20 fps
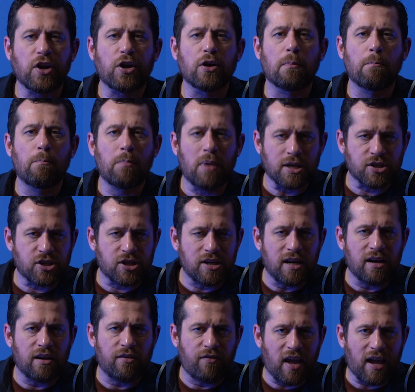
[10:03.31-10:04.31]
your
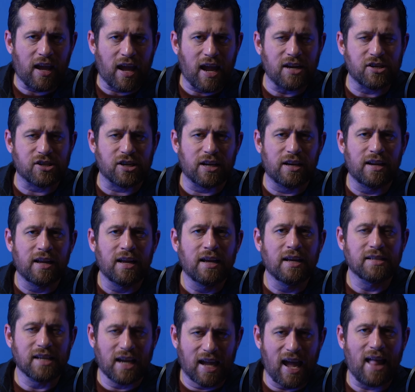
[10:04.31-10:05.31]
much-needed vacation
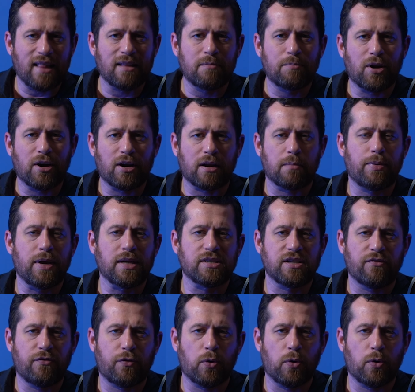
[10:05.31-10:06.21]
to Gatlinburg and Pigeon